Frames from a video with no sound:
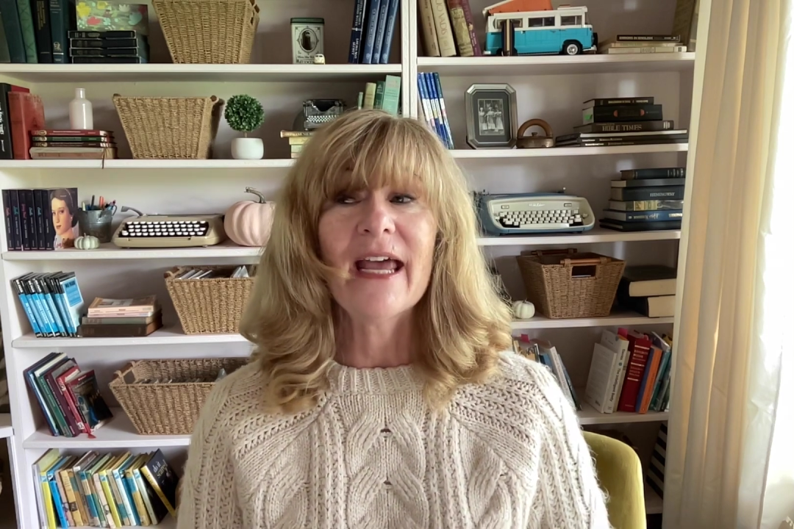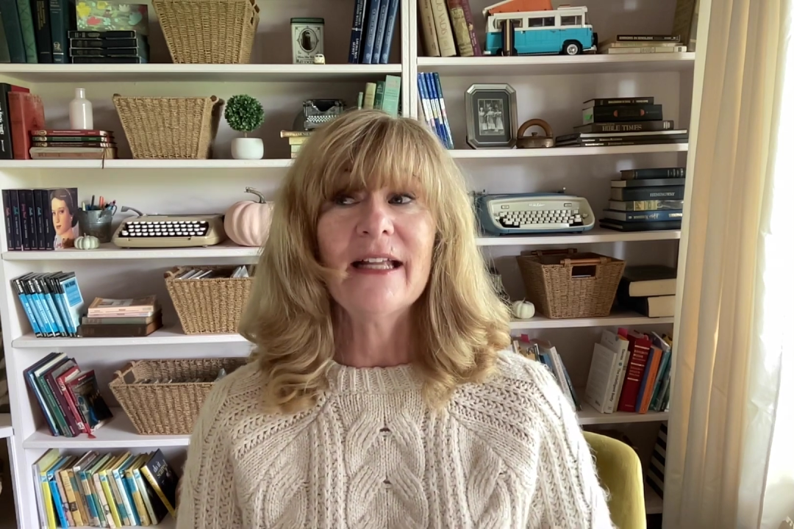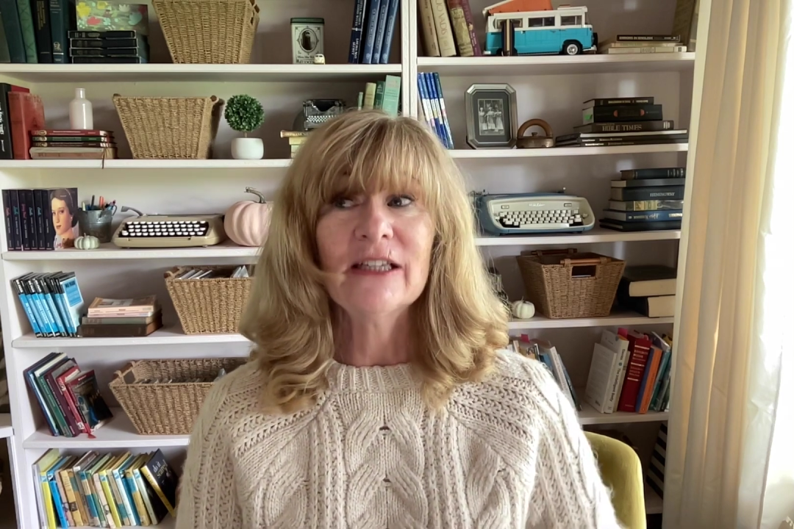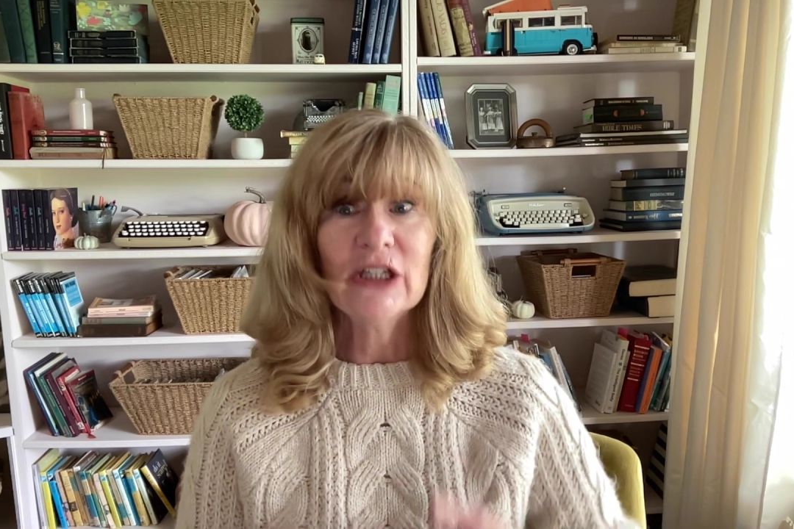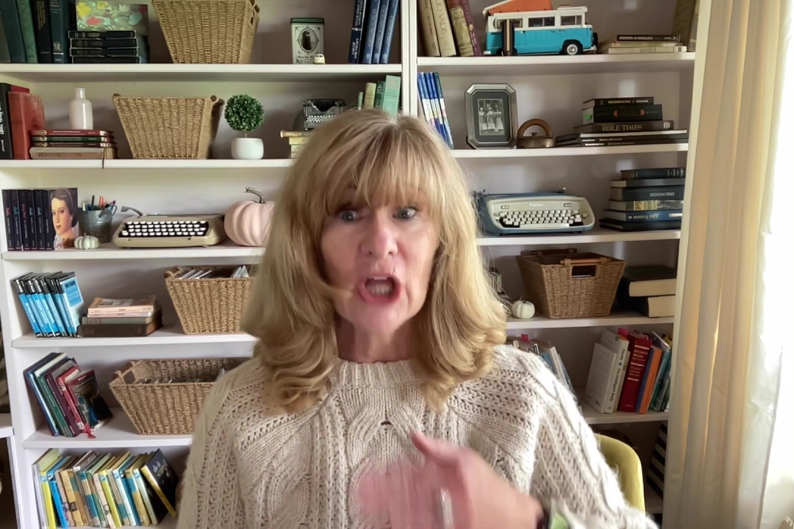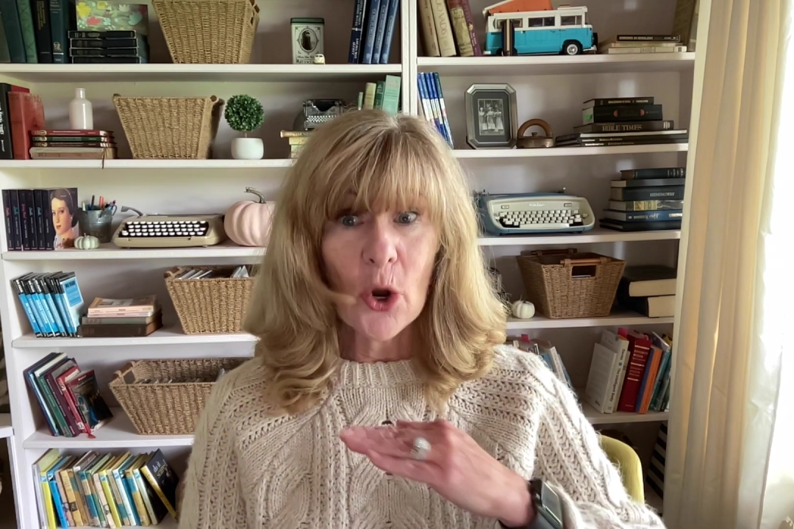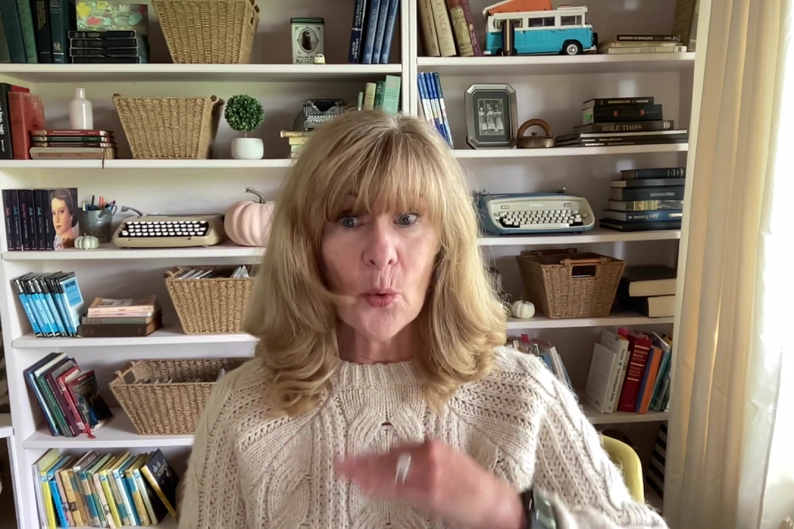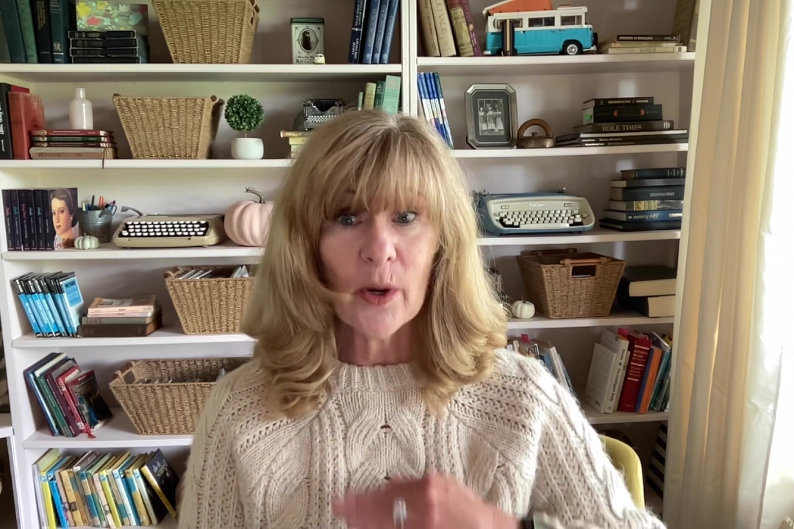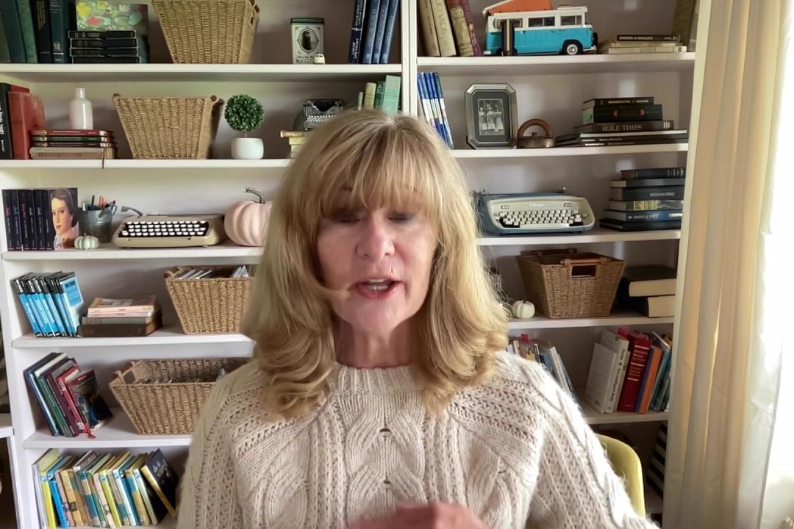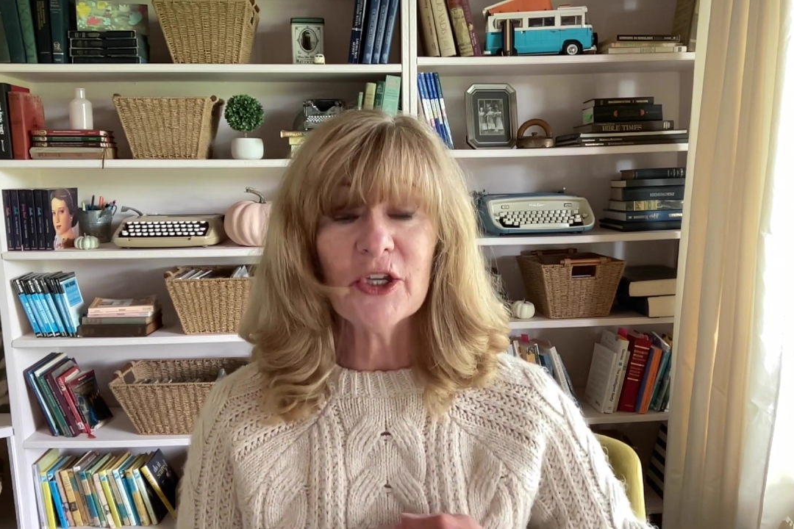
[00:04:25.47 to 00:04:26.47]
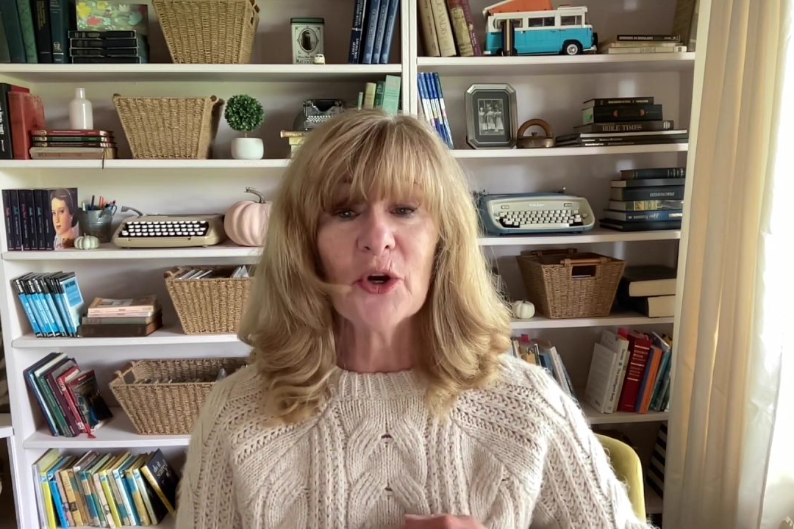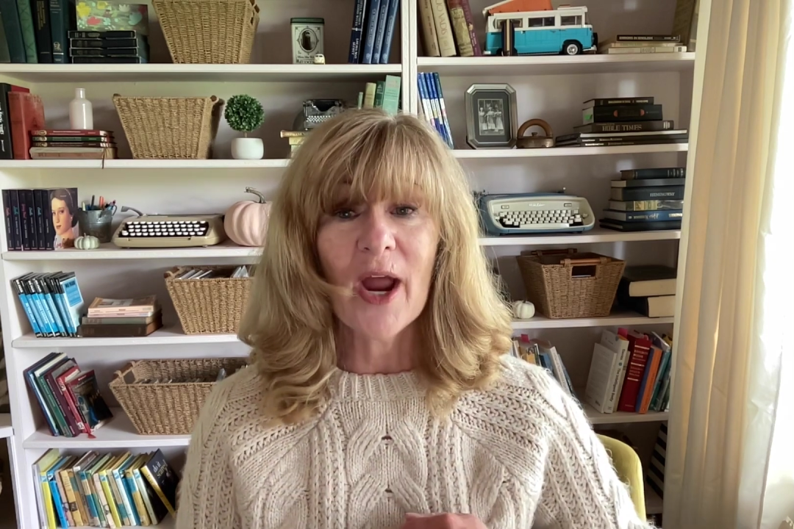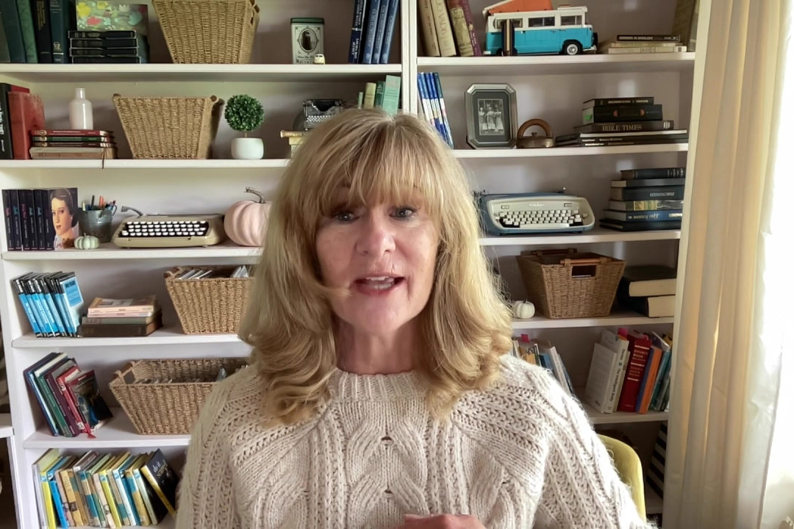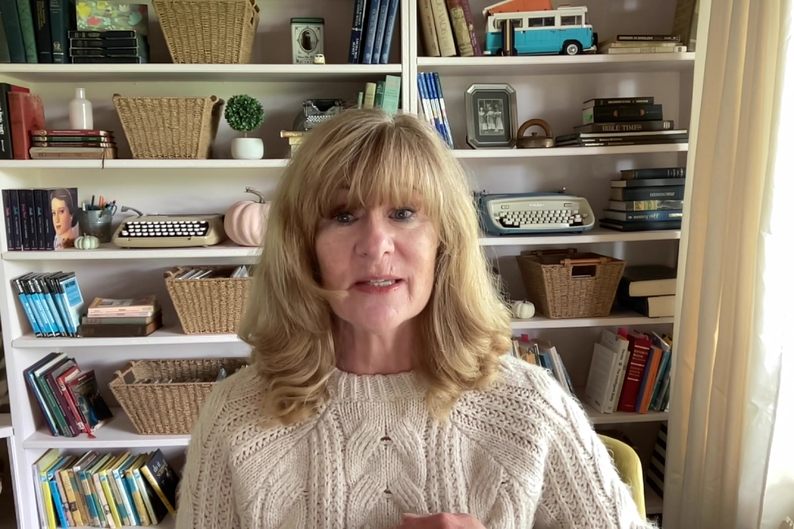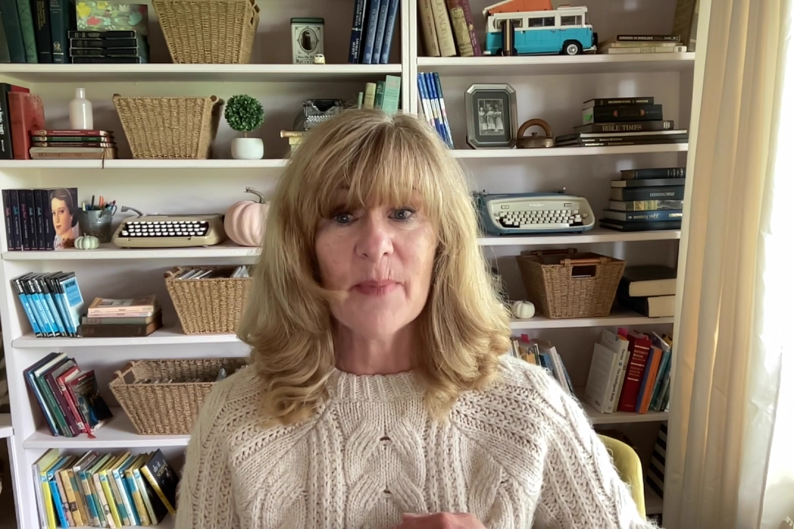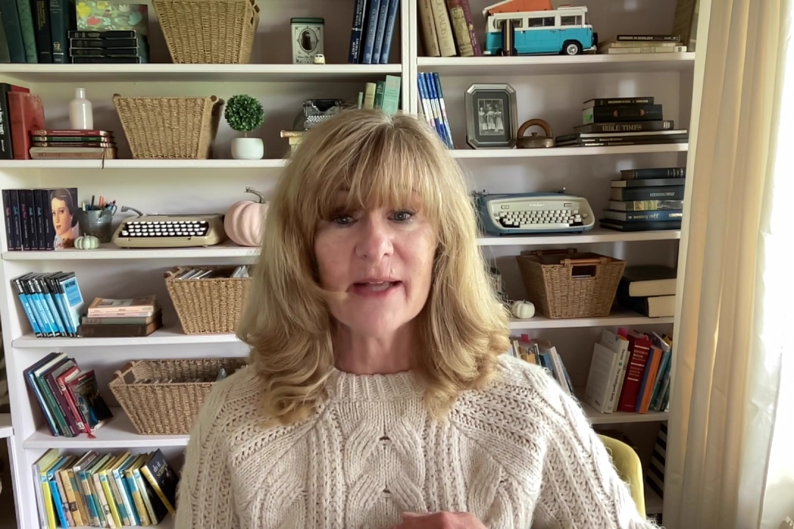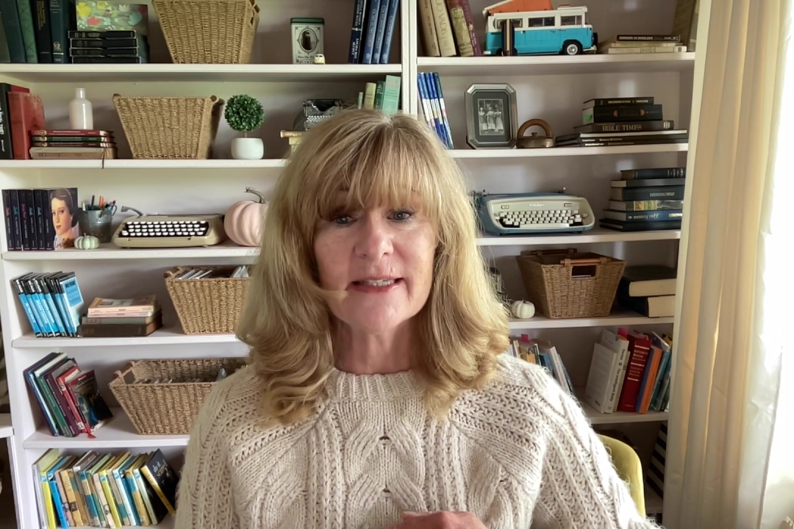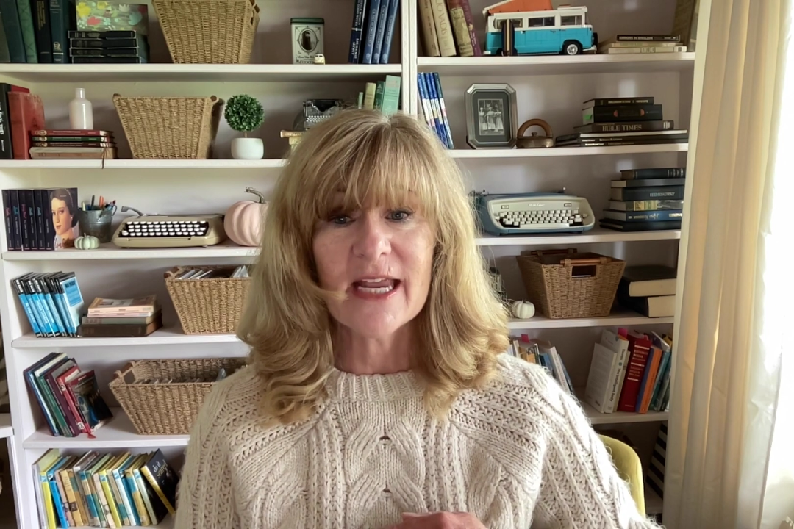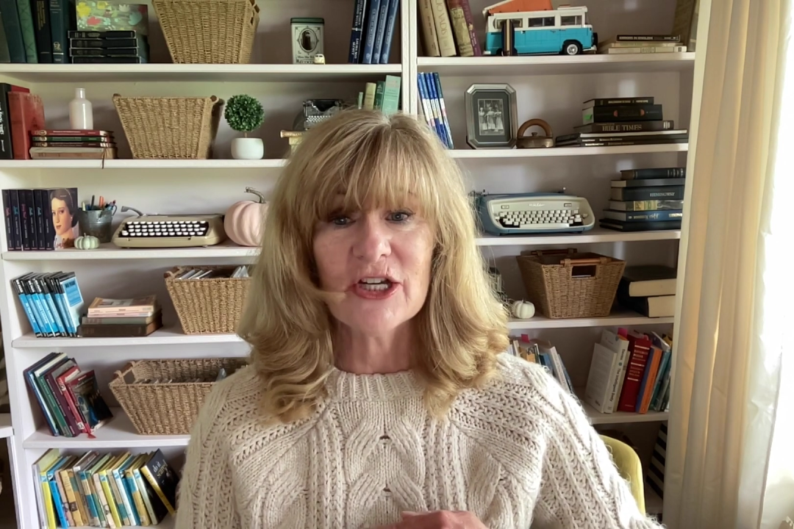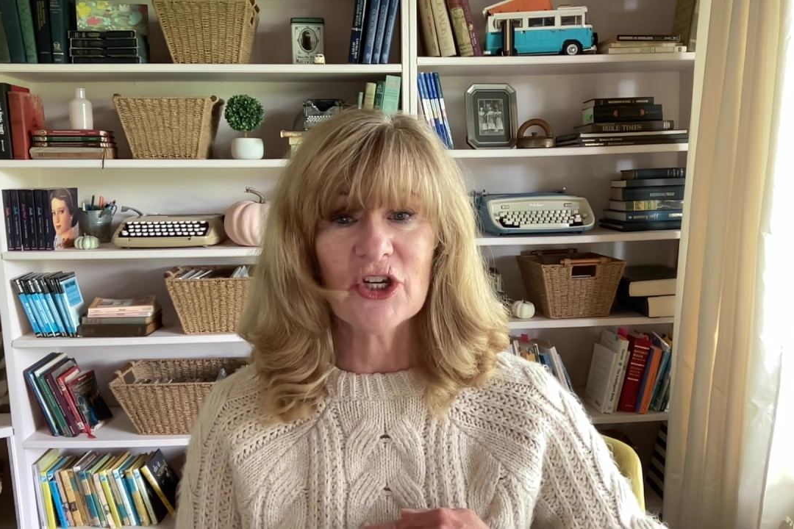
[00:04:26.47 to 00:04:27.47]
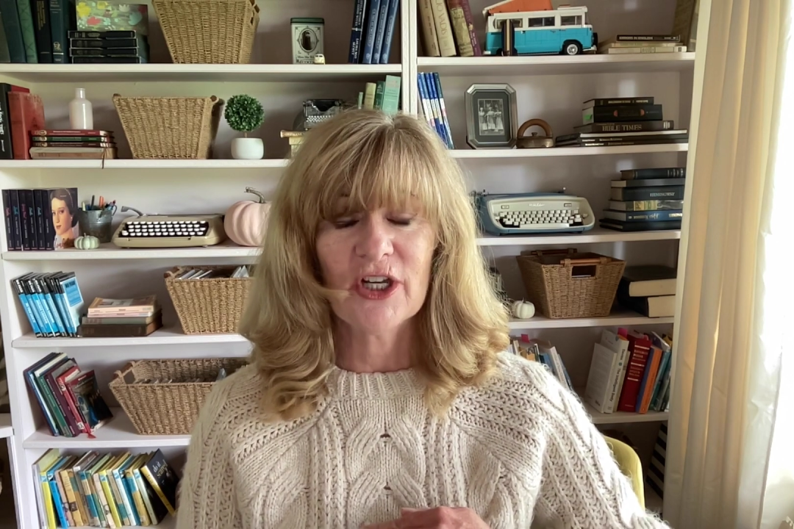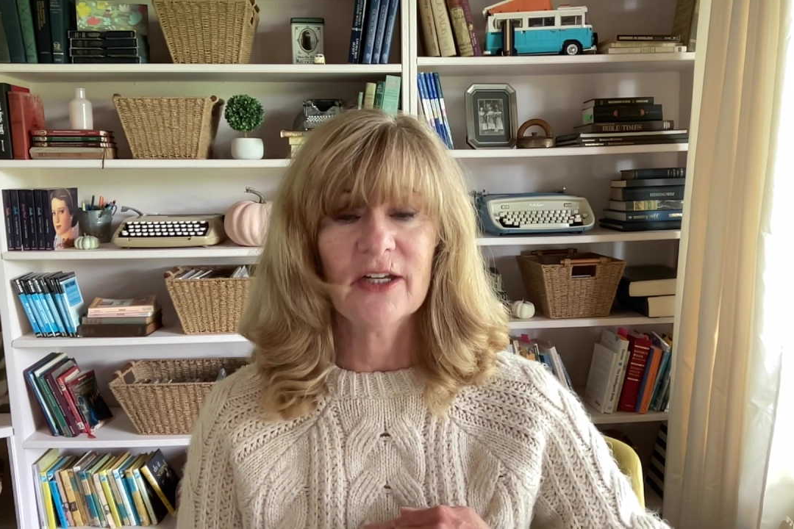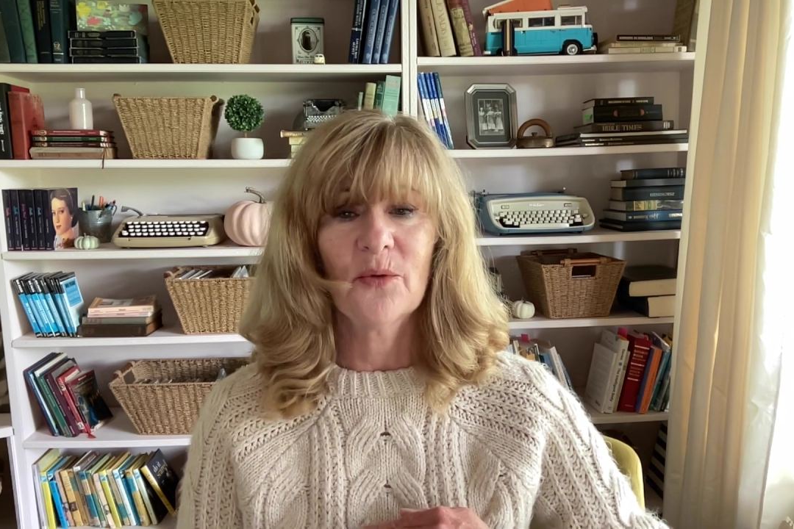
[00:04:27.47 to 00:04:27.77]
lowering your expectation